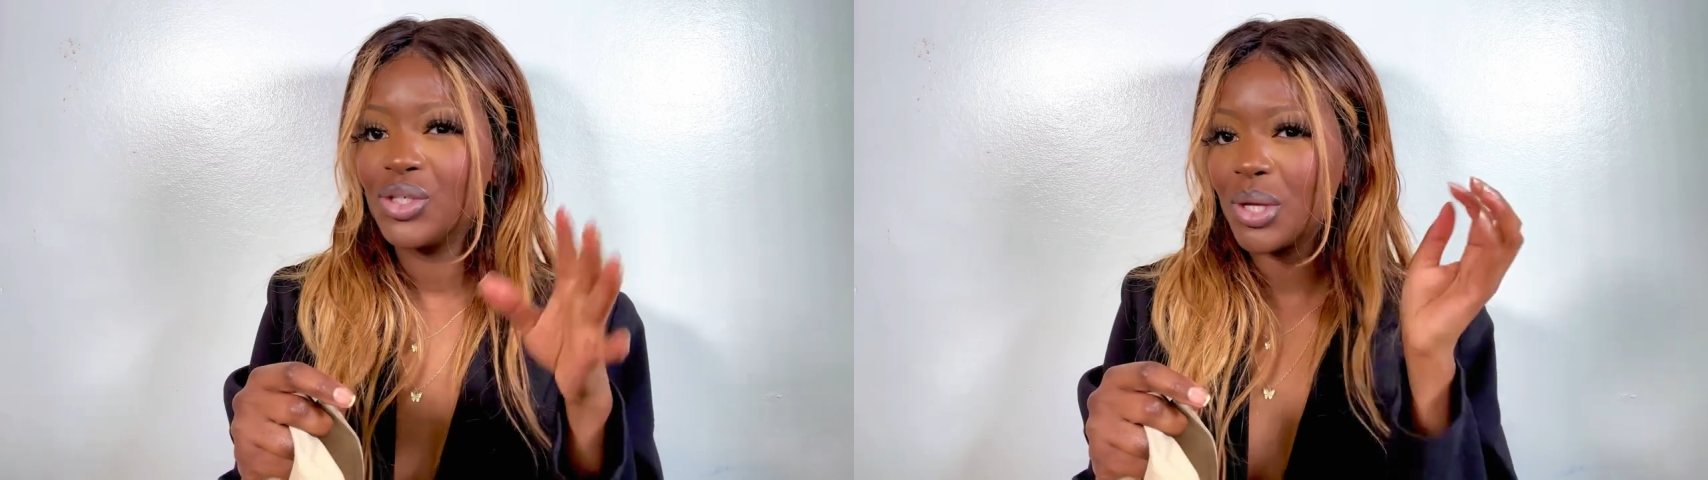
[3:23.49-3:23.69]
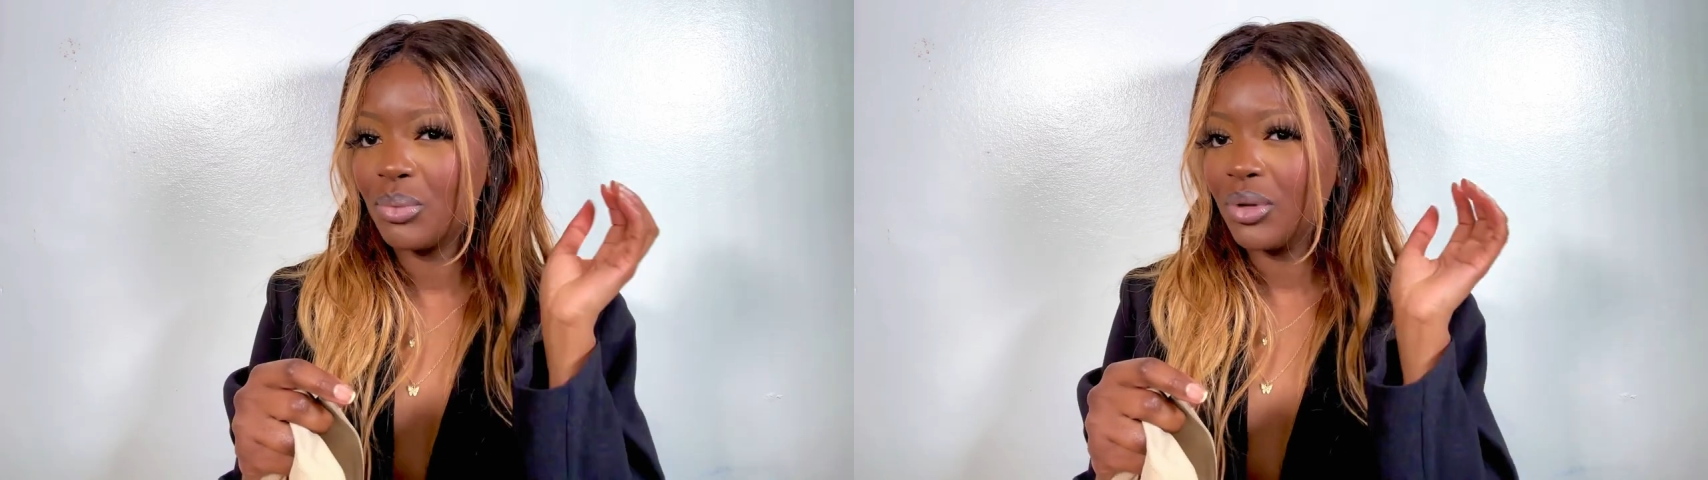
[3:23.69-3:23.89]

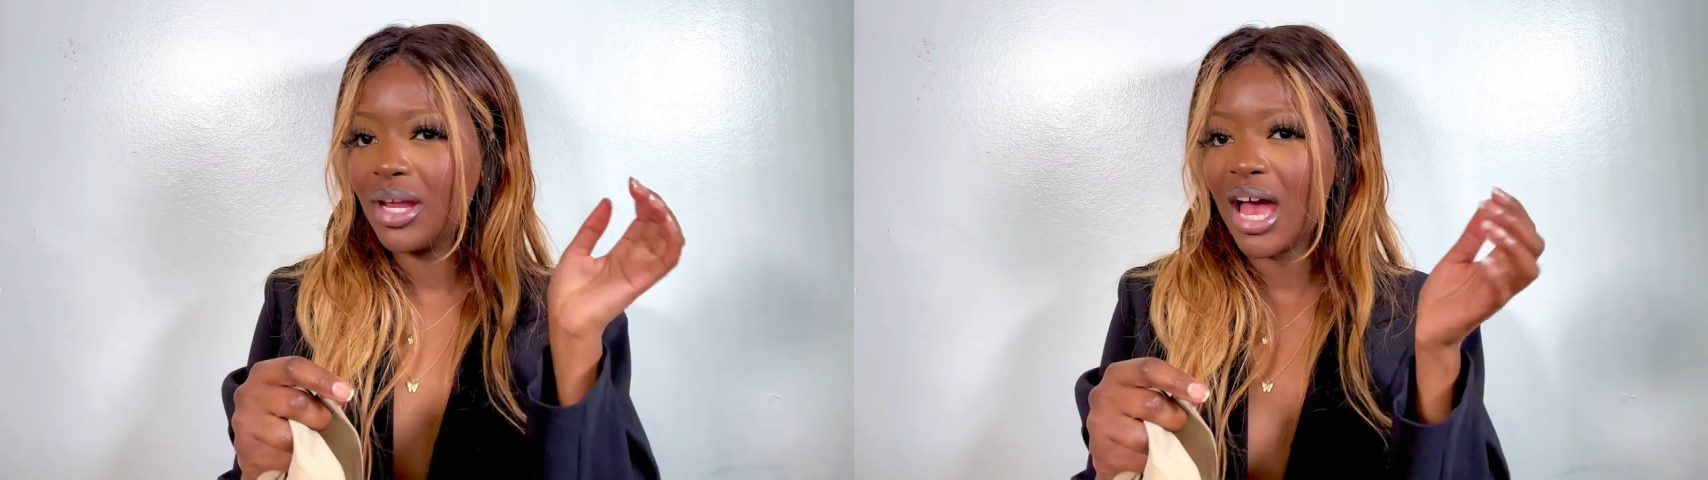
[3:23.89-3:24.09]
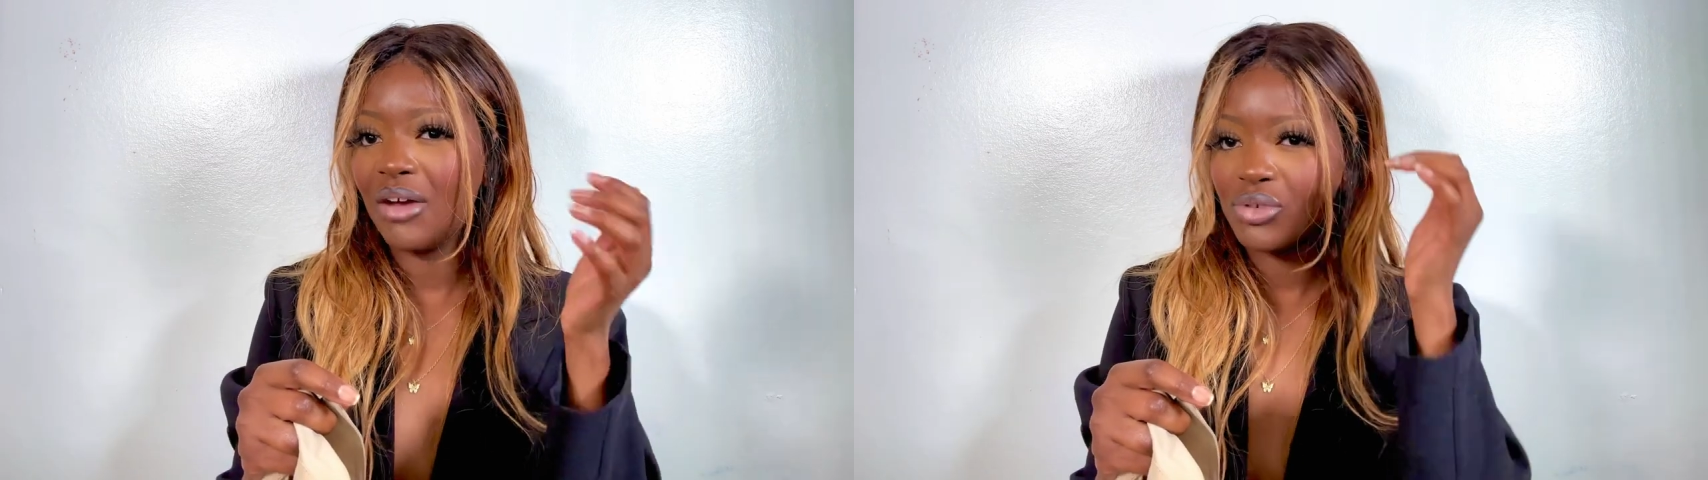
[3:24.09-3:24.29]
So I'm
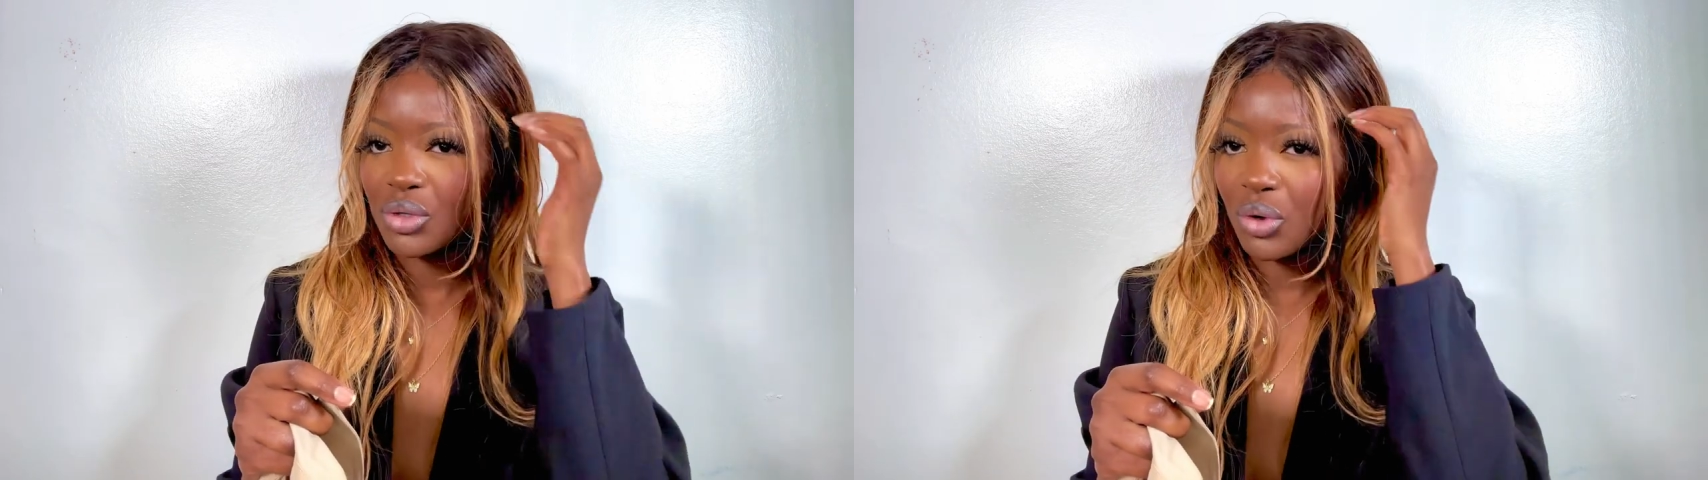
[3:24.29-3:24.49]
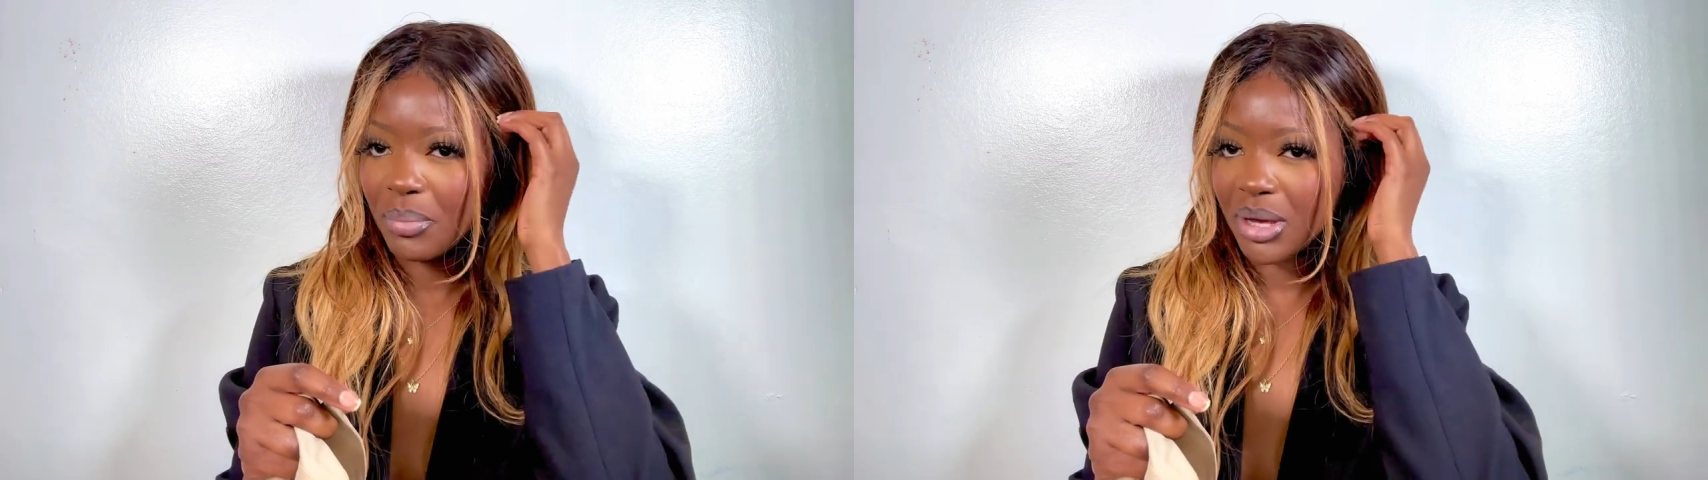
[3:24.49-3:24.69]
gonna have
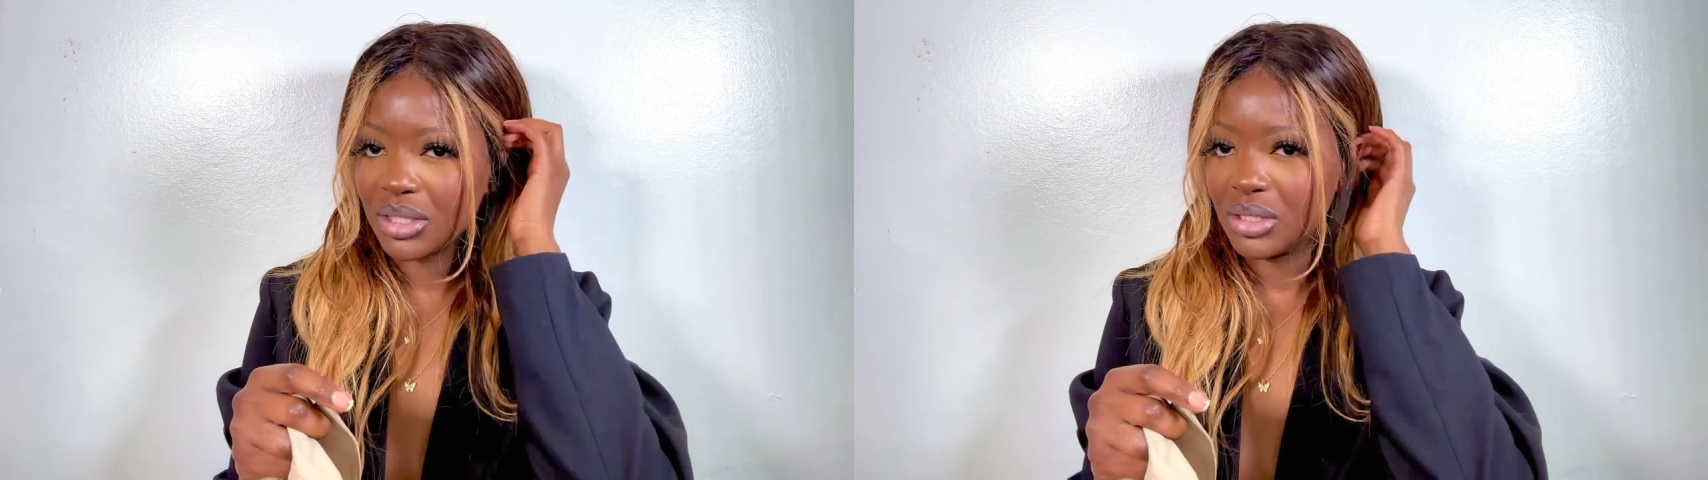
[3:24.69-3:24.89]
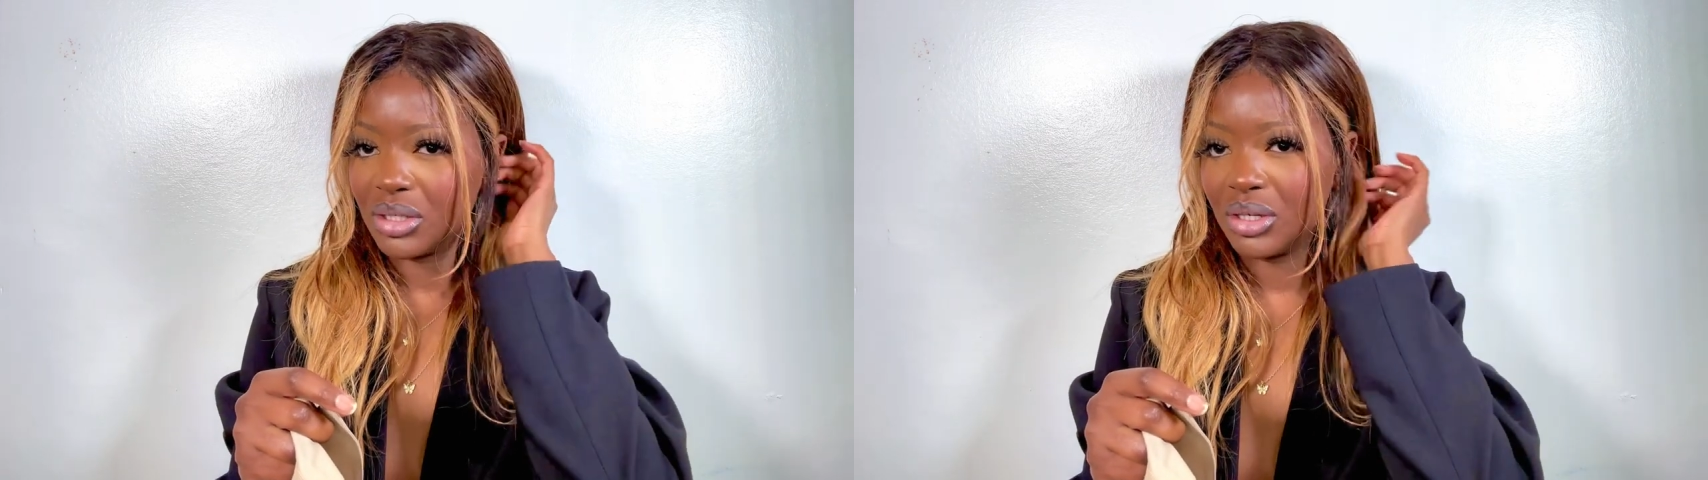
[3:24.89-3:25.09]
to go back
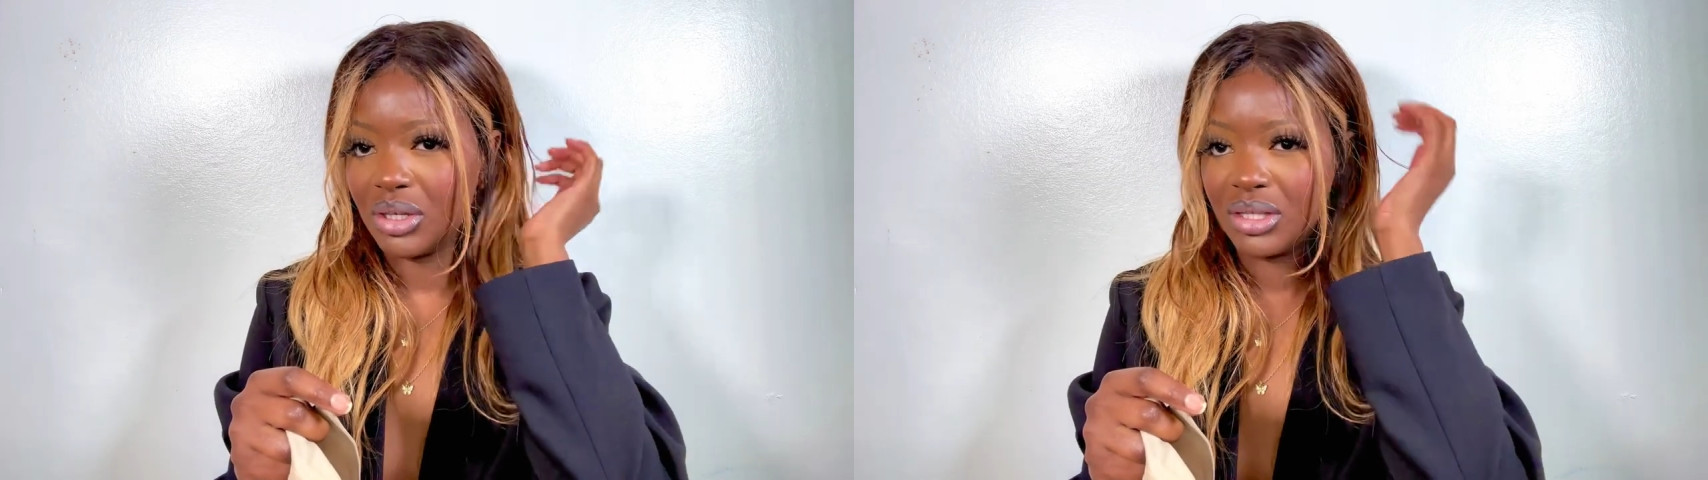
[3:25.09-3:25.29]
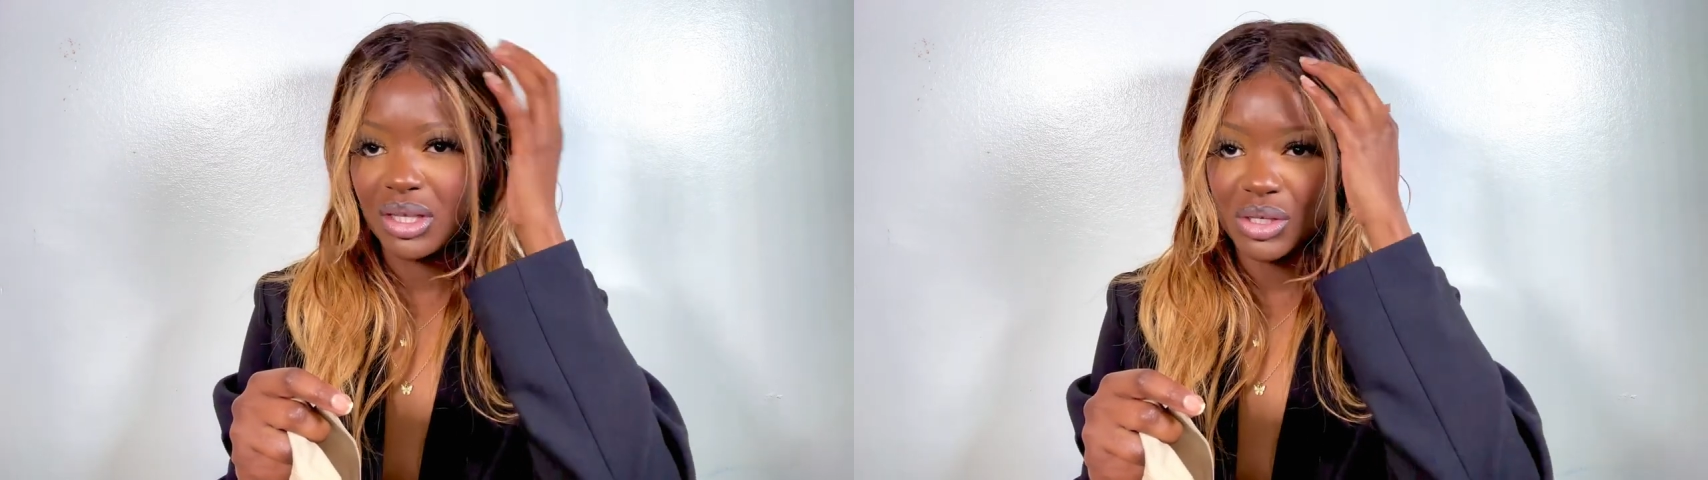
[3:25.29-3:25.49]

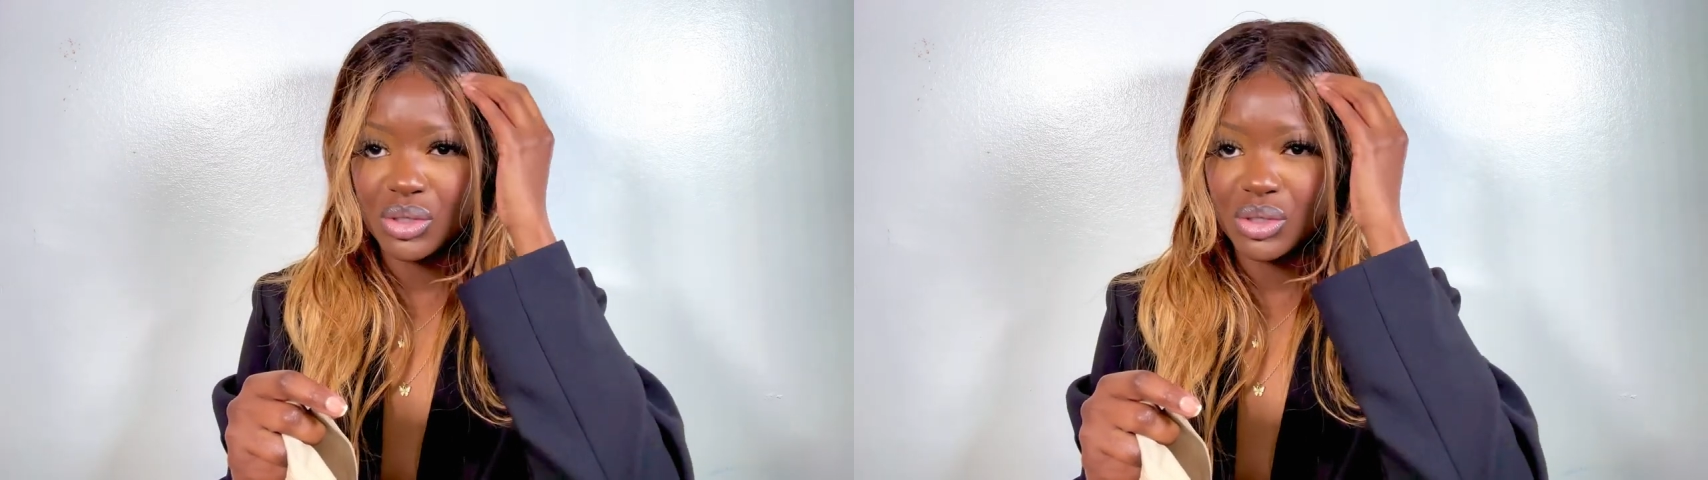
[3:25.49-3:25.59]
to the